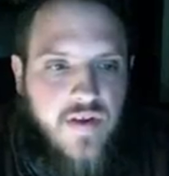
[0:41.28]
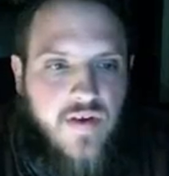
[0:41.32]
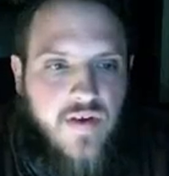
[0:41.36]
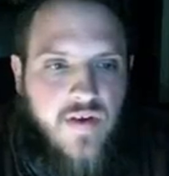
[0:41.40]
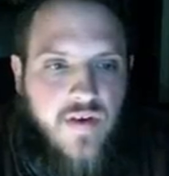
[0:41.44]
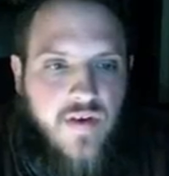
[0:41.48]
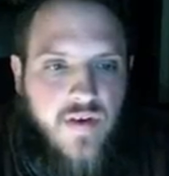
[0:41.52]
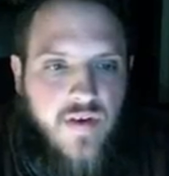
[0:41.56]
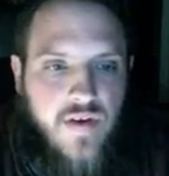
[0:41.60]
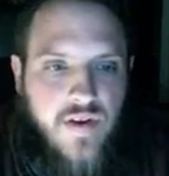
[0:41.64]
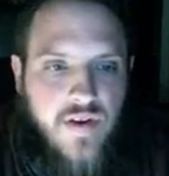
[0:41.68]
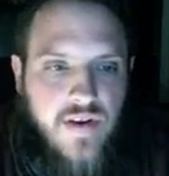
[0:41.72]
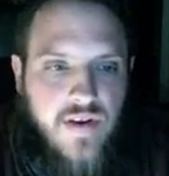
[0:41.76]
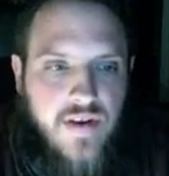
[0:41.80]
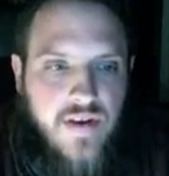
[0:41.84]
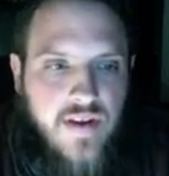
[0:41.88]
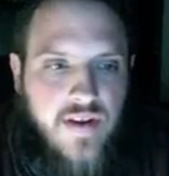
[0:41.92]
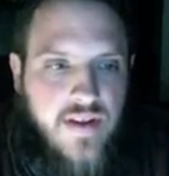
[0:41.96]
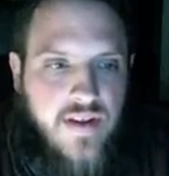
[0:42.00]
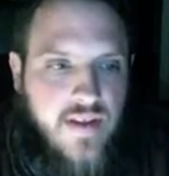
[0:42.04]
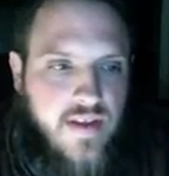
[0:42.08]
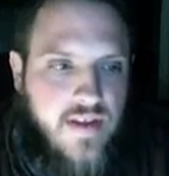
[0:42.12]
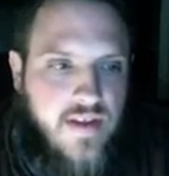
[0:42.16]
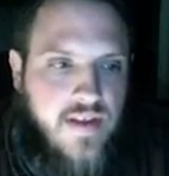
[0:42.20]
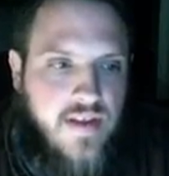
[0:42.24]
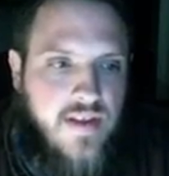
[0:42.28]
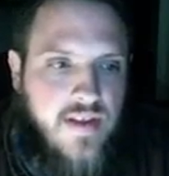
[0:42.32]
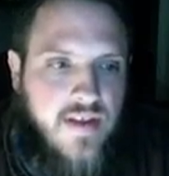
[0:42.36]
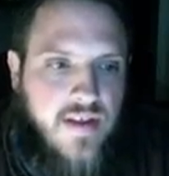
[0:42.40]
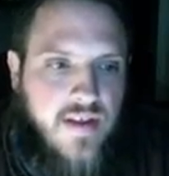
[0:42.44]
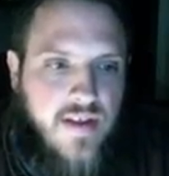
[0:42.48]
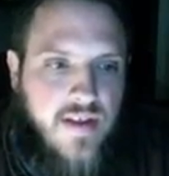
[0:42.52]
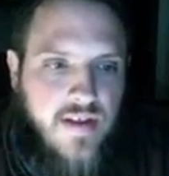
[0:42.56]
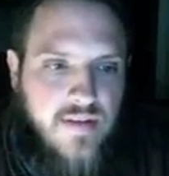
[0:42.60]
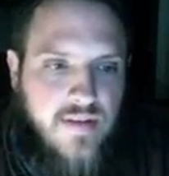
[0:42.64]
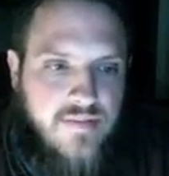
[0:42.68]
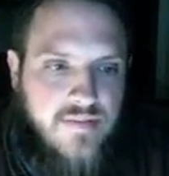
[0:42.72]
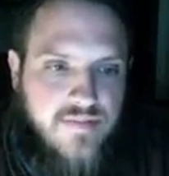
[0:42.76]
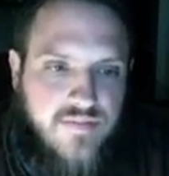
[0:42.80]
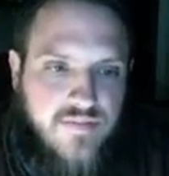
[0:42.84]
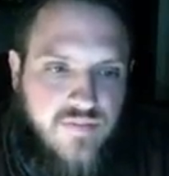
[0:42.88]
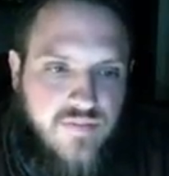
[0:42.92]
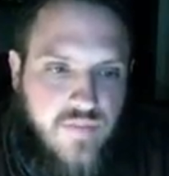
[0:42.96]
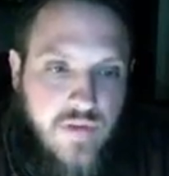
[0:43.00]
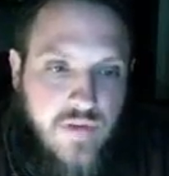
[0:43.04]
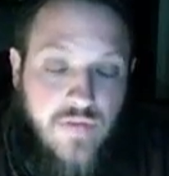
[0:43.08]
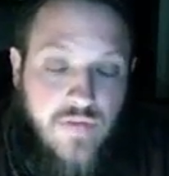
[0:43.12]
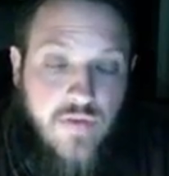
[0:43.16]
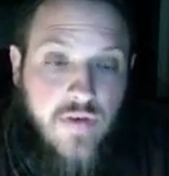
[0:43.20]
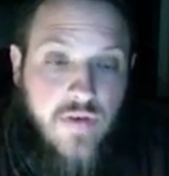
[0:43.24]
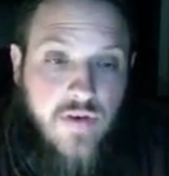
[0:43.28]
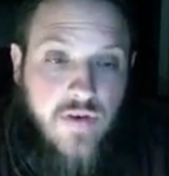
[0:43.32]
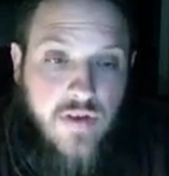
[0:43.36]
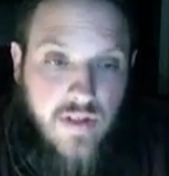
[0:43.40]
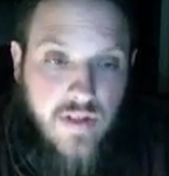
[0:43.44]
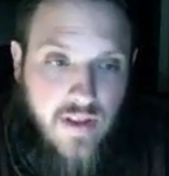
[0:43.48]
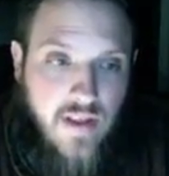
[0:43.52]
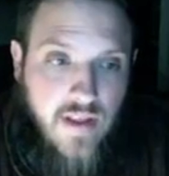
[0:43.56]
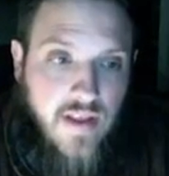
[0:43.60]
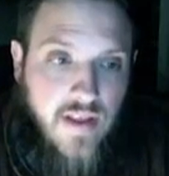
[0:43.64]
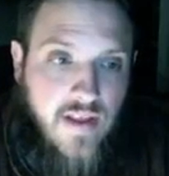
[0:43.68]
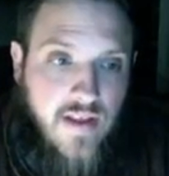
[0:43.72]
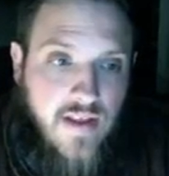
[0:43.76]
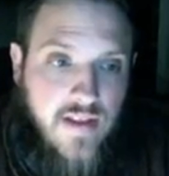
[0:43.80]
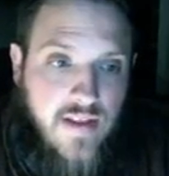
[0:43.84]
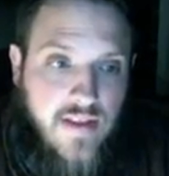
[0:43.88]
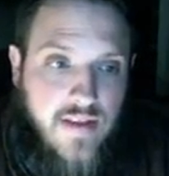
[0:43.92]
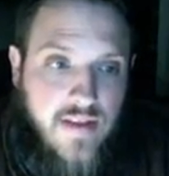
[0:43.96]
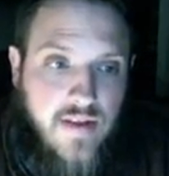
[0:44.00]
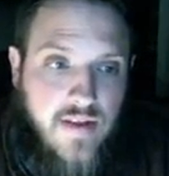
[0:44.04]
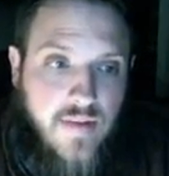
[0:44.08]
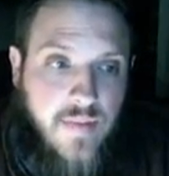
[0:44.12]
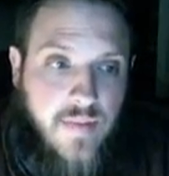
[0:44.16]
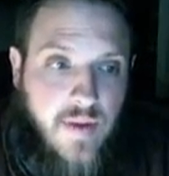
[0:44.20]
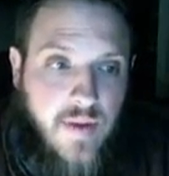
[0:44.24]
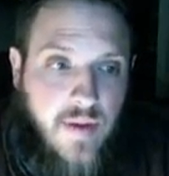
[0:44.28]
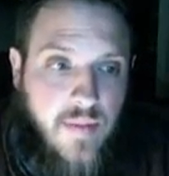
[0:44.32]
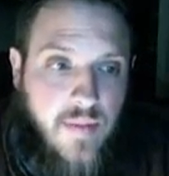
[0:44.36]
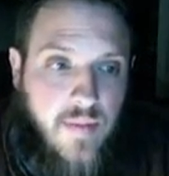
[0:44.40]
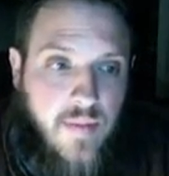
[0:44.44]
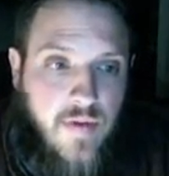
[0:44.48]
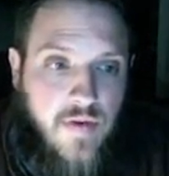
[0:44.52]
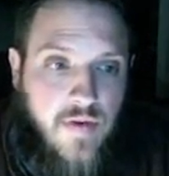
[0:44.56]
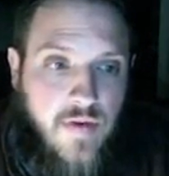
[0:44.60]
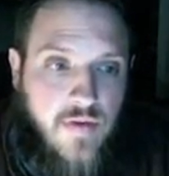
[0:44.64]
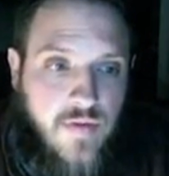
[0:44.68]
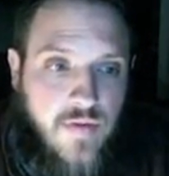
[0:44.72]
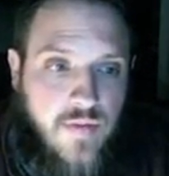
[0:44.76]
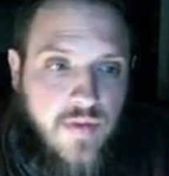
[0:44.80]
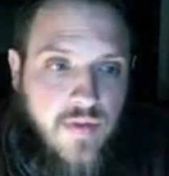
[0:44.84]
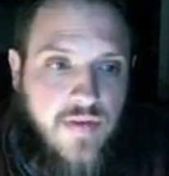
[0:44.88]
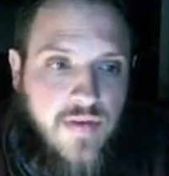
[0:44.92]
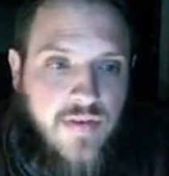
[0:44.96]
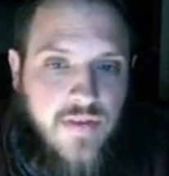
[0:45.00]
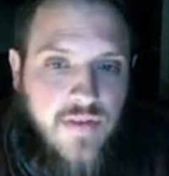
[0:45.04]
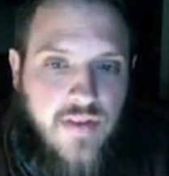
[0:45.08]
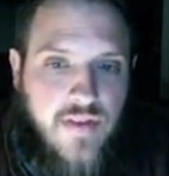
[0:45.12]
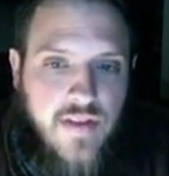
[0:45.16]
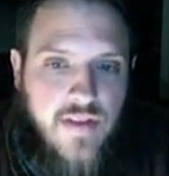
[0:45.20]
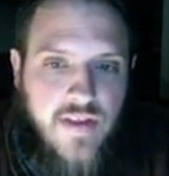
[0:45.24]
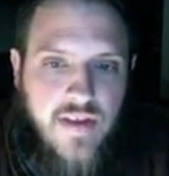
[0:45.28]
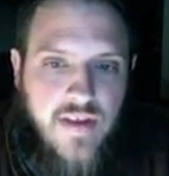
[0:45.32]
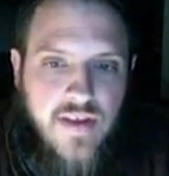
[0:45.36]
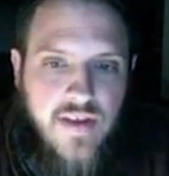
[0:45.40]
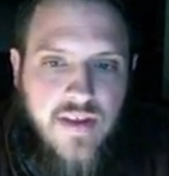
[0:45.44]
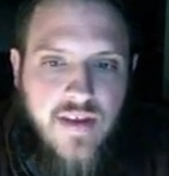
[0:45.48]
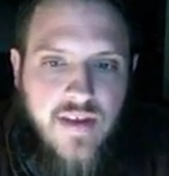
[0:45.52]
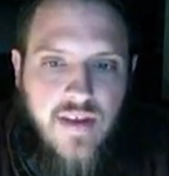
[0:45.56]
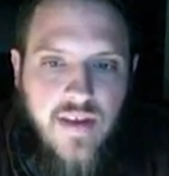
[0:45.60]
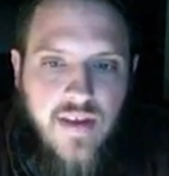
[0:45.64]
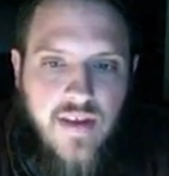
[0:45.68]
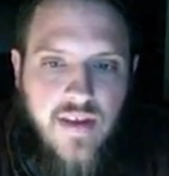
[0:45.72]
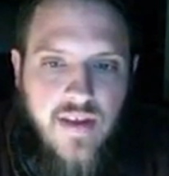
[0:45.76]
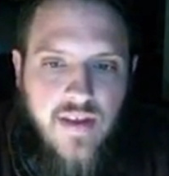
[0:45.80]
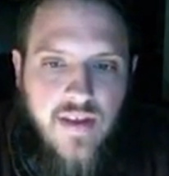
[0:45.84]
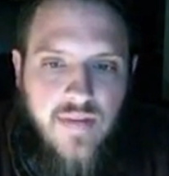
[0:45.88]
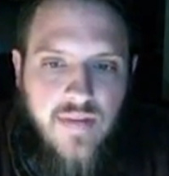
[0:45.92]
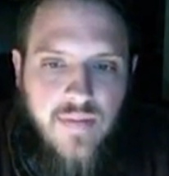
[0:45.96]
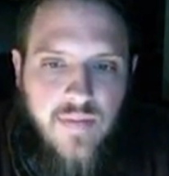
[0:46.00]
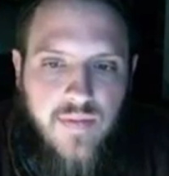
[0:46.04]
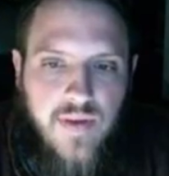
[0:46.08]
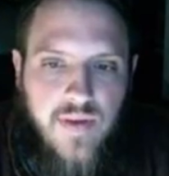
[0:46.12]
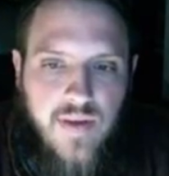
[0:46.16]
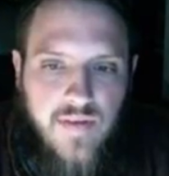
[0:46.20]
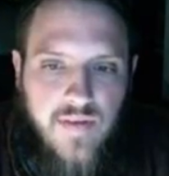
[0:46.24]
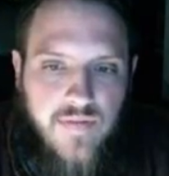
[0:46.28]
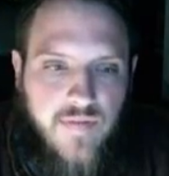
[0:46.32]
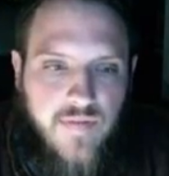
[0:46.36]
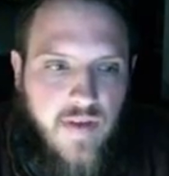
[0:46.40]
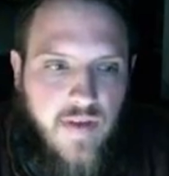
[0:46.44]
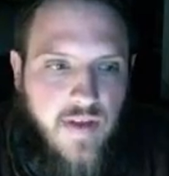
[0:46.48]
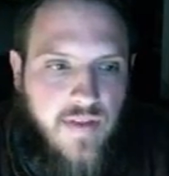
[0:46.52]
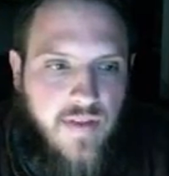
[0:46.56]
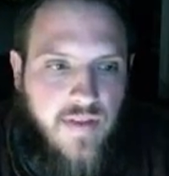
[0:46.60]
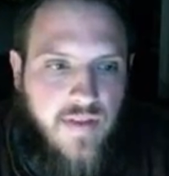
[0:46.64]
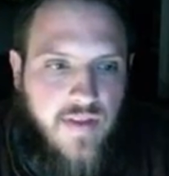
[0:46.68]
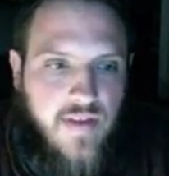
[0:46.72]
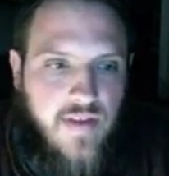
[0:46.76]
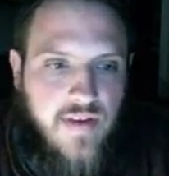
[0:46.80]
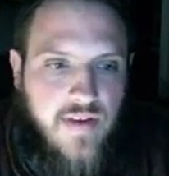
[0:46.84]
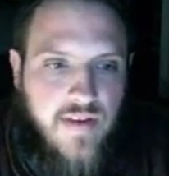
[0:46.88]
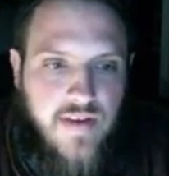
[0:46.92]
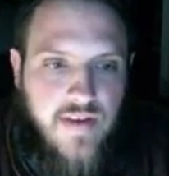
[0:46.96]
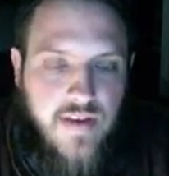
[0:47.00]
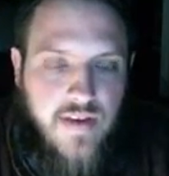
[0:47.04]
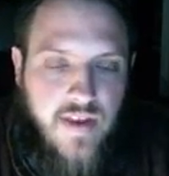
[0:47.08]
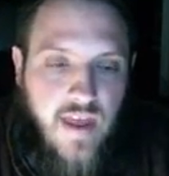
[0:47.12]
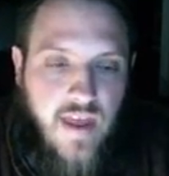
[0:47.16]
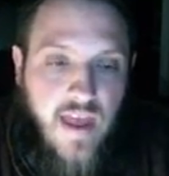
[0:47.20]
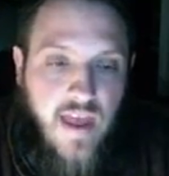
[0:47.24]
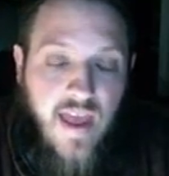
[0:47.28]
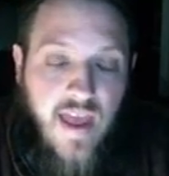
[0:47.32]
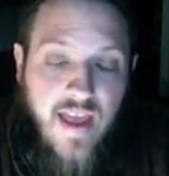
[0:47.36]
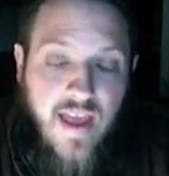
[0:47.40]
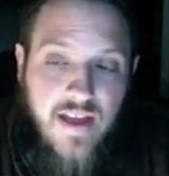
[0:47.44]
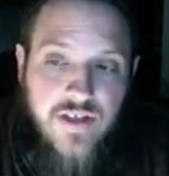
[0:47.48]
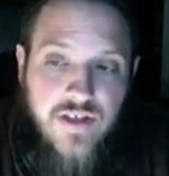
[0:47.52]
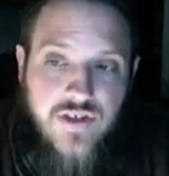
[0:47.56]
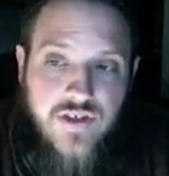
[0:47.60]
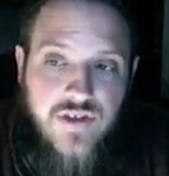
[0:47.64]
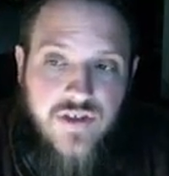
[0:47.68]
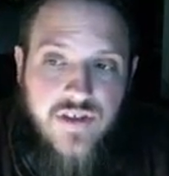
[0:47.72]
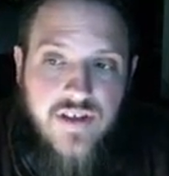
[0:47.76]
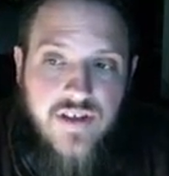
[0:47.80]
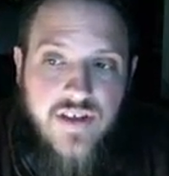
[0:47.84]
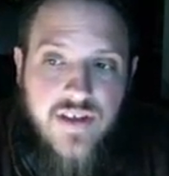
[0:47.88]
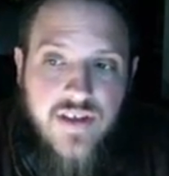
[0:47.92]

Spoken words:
on. We've learned a lot about Mars recently, and we have found that it actually